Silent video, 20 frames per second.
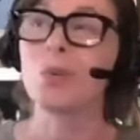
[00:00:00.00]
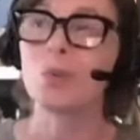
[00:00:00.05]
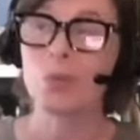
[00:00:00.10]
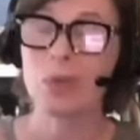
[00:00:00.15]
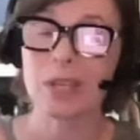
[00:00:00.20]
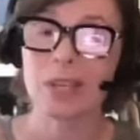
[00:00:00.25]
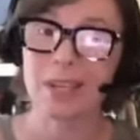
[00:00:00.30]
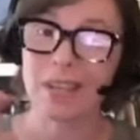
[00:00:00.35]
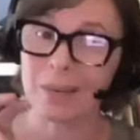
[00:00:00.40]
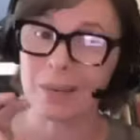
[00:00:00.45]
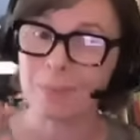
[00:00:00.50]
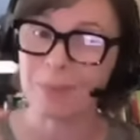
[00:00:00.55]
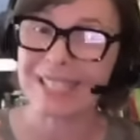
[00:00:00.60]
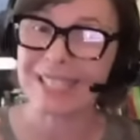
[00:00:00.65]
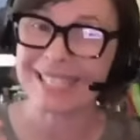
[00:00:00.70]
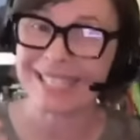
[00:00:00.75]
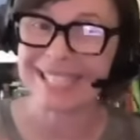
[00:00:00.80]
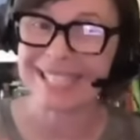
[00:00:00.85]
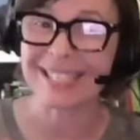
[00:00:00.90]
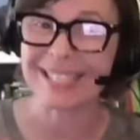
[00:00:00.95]
really up to
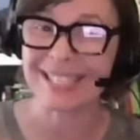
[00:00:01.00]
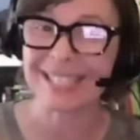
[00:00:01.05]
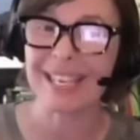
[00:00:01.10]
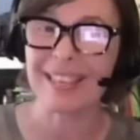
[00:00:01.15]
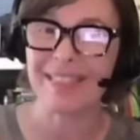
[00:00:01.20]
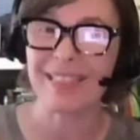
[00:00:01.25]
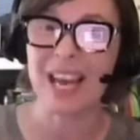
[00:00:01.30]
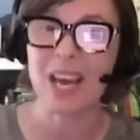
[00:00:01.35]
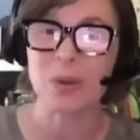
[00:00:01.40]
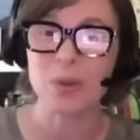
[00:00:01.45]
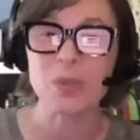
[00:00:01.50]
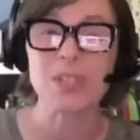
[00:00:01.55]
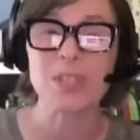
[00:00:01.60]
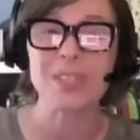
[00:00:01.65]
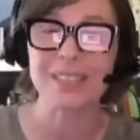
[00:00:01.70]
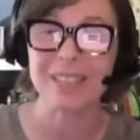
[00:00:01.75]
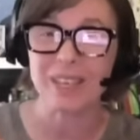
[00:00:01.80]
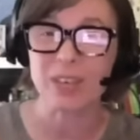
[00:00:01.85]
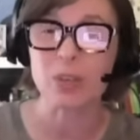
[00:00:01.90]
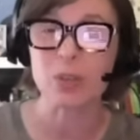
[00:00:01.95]

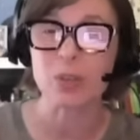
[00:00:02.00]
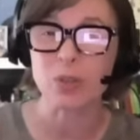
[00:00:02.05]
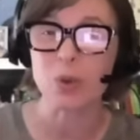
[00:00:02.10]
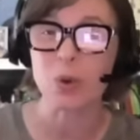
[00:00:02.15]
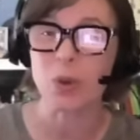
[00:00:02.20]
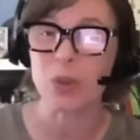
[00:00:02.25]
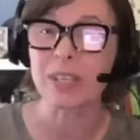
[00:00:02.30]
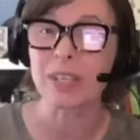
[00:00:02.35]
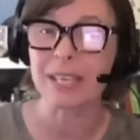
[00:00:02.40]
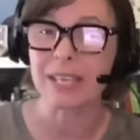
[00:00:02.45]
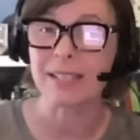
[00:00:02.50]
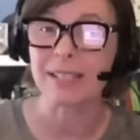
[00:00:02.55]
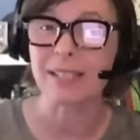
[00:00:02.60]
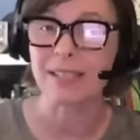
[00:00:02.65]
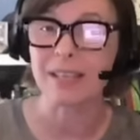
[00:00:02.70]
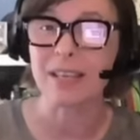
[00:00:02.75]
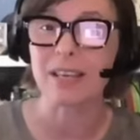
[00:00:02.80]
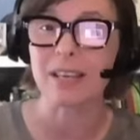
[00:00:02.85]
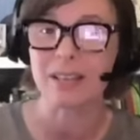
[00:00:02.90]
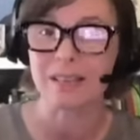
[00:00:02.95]
60,000 years old
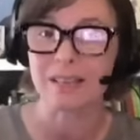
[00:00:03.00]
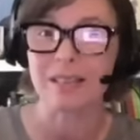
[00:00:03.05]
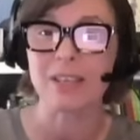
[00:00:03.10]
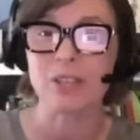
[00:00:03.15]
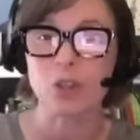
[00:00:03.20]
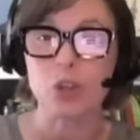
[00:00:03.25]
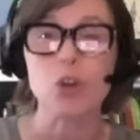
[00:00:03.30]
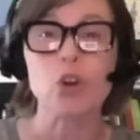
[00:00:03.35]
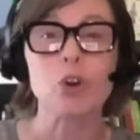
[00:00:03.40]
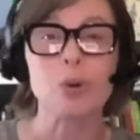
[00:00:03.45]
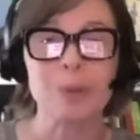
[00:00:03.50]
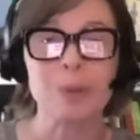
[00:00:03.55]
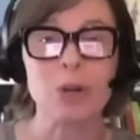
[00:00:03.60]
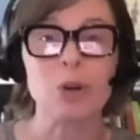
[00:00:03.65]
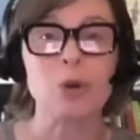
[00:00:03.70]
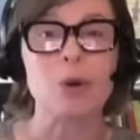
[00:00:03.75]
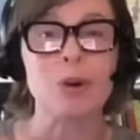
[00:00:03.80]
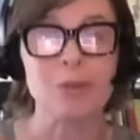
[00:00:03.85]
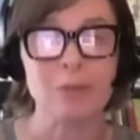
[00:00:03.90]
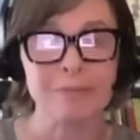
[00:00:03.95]
is the, the
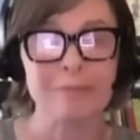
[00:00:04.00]
terminal